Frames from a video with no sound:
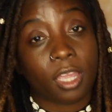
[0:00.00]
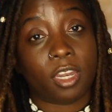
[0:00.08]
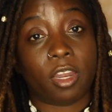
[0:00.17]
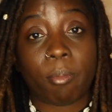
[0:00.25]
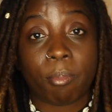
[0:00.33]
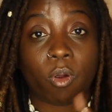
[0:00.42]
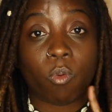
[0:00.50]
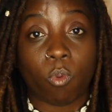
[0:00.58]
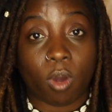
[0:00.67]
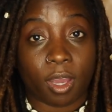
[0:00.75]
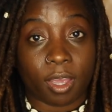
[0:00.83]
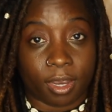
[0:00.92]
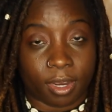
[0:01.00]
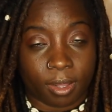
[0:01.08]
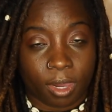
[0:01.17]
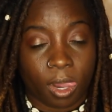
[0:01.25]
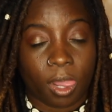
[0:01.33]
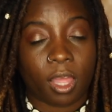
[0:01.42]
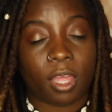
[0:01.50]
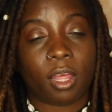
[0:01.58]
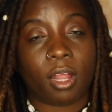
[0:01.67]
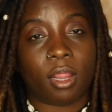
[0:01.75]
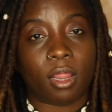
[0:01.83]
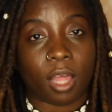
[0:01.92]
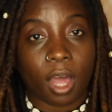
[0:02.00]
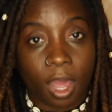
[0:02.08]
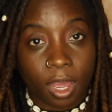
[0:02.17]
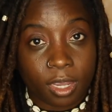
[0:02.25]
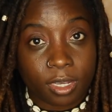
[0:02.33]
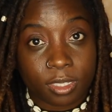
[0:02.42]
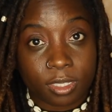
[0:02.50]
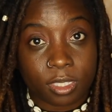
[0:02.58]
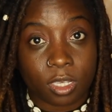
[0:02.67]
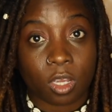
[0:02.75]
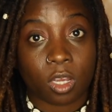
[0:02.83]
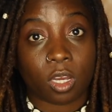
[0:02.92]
Number one, locks